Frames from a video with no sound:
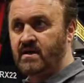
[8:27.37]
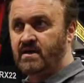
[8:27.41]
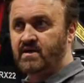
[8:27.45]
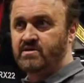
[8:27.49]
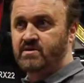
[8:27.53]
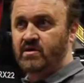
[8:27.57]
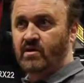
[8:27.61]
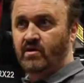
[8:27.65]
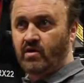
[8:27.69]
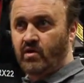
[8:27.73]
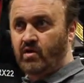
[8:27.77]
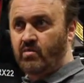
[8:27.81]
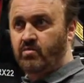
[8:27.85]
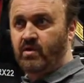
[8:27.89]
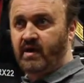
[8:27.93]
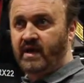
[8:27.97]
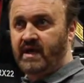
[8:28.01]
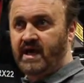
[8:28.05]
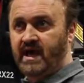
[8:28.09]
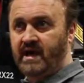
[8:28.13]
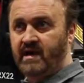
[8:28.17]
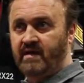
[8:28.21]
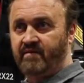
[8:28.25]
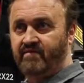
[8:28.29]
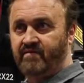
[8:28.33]
to
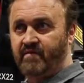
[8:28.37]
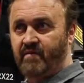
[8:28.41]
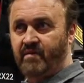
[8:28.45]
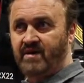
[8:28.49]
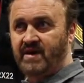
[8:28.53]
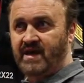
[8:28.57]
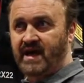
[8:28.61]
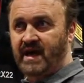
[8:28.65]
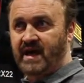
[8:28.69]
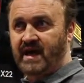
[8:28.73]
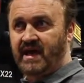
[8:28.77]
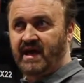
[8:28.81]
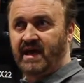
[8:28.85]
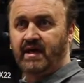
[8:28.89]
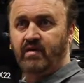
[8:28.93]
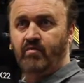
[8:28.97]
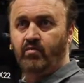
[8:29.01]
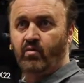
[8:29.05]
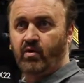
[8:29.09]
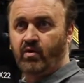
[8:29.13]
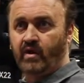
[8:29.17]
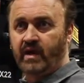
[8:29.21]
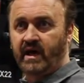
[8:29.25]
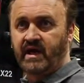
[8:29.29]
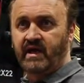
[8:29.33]
lubricate it for a day, he
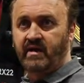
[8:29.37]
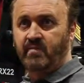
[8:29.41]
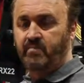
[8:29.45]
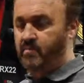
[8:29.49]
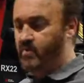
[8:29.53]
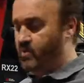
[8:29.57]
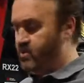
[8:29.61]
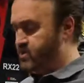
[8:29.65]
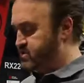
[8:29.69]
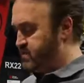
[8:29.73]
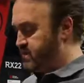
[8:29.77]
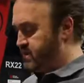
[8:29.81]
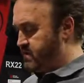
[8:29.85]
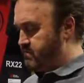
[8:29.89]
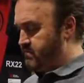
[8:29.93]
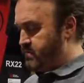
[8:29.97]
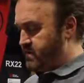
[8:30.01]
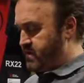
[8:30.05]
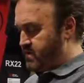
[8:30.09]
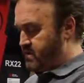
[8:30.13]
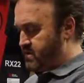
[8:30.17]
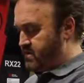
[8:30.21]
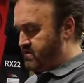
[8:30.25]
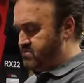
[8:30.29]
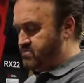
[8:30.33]
won't eat a bushing,
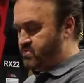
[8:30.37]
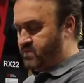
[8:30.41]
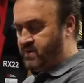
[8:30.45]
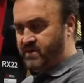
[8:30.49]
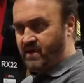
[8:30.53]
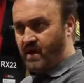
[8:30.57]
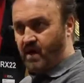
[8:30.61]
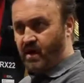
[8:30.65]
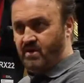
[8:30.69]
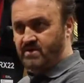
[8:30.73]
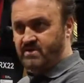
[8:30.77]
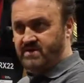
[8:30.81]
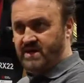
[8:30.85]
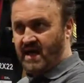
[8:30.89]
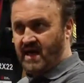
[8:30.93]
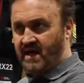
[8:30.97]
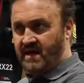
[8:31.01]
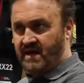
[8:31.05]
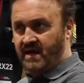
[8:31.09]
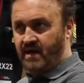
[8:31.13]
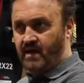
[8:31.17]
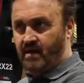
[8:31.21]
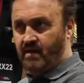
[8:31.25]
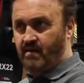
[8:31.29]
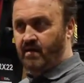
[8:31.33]
because with ours
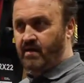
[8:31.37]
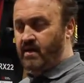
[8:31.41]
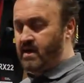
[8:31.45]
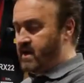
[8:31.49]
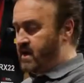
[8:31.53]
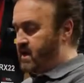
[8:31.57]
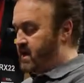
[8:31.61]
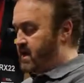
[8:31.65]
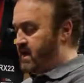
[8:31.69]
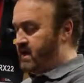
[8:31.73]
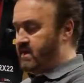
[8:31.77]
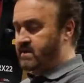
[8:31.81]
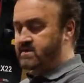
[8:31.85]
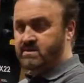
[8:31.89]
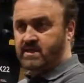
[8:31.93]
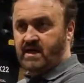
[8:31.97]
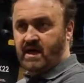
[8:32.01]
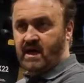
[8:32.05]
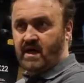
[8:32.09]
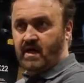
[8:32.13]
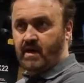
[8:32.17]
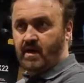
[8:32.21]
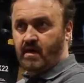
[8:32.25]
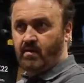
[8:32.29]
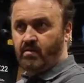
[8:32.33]
on there, it's
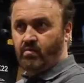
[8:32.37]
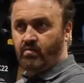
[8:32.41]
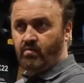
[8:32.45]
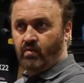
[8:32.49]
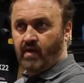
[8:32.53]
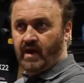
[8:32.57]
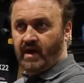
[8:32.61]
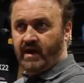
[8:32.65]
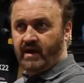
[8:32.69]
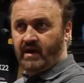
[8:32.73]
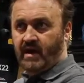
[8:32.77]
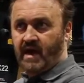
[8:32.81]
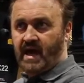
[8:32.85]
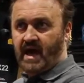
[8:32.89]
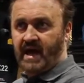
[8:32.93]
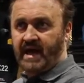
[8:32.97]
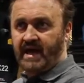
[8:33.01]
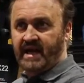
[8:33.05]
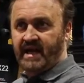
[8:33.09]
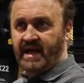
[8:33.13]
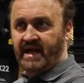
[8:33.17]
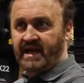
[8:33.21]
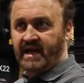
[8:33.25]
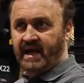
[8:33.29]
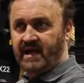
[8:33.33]
got a red
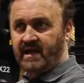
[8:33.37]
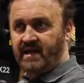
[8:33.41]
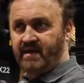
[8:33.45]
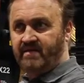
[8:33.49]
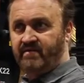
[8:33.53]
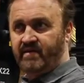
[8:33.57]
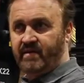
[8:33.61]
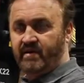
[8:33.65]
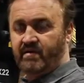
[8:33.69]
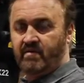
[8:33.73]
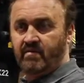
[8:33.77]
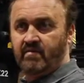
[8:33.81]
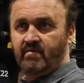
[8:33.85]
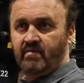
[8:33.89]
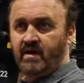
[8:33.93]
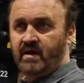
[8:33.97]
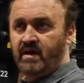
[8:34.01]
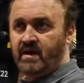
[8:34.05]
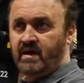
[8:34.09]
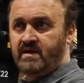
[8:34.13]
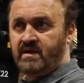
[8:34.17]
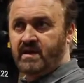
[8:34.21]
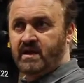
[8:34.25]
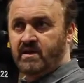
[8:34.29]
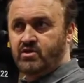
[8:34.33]
line on the end of it
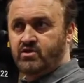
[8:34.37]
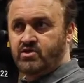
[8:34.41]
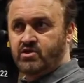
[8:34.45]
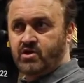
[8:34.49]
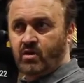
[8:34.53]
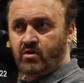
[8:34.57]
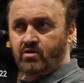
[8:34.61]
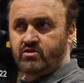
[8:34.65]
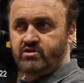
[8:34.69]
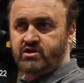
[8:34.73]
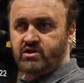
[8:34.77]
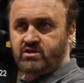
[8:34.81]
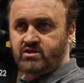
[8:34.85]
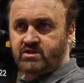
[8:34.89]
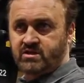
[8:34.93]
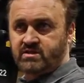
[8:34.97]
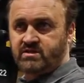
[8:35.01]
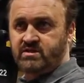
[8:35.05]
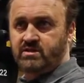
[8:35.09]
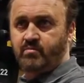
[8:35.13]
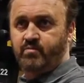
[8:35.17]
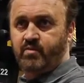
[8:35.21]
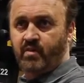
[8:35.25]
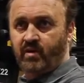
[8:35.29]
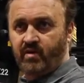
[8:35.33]
that shows you
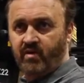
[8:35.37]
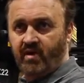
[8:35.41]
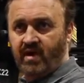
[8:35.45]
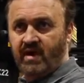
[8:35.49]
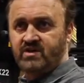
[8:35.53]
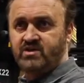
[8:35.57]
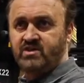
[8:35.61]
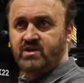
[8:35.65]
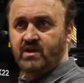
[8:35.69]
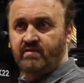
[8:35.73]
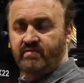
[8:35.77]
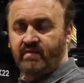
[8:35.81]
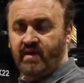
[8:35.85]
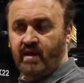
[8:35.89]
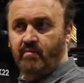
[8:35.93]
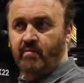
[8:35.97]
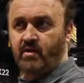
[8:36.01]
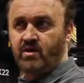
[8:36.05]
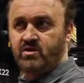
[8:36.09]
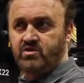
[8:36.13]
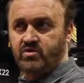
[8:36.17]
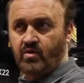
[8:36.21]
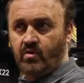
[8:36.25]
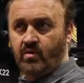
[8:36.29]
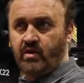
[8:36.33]
just the progression of how
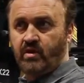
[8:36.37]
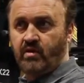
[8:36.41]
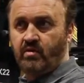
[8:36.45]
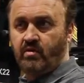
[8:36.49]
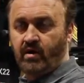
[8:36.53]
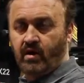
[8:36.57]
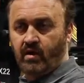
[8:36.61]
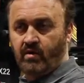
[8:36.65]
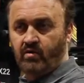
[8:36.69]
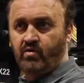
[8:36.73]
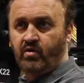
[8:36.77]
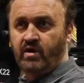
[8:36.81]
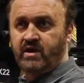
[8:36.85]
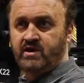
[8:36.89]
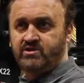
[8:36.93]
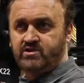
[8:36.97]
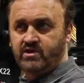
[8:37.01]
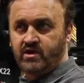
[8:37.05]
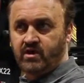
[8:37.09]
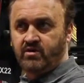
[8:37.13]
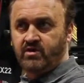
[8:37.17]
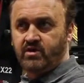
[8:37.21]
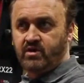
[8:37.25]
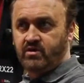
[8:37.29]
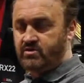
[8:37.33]
much oil or
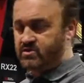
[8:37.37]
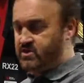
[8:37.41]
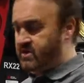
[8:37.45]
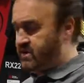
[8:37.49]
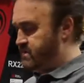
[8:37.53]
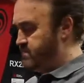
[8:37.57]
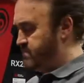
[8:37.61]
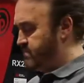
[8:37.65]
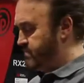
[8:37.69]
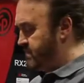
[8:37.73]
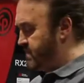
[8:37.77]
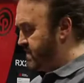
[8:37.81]
grease you're using.